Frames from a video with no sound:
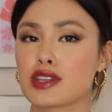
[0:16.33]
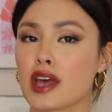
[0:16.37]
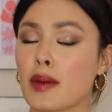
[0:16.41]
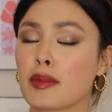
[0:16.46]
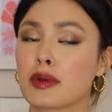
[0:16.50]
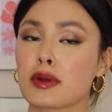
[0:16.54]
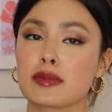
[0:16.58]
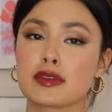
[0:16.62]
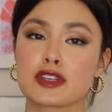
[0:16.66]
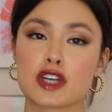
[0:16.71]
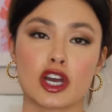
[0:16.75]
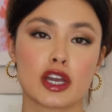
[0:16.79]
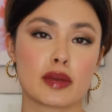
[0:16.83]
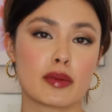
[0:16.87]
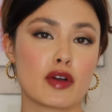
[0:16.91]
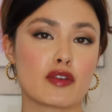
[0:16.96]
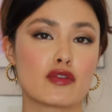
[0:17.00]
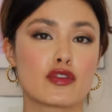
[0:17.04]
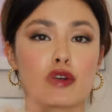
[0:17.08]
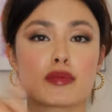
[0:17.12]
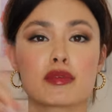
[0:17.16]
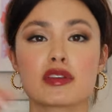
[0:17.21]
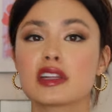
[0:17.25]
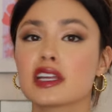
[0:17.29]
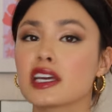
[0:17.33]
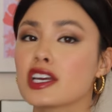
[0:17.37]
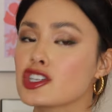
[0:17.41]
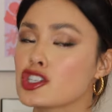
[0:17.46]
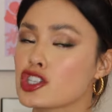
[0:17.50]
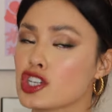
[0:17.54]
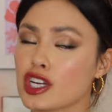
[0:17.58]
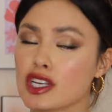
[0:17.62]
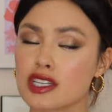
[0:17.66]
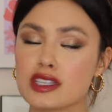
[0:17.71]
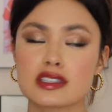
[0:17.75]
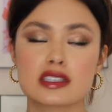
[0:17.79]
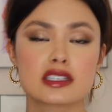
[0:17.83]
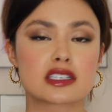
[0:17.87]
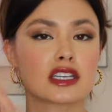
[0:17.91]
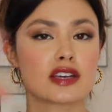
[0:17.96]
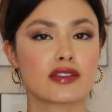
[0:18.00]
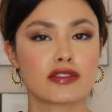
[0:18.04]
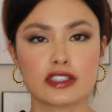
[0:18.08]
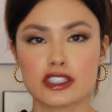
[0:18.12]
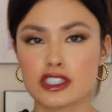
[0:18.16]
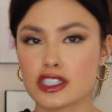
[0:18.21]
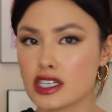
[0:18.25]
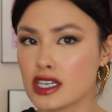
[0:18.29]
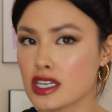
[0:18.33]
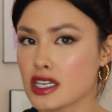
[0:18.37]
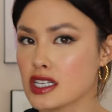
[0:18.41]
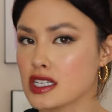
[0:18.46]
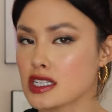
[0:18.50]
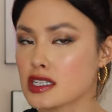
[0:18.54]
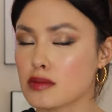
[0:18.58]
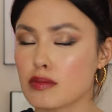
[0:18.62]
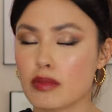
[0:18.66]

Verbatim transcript: I'm gonna be talking about formulations, the differences,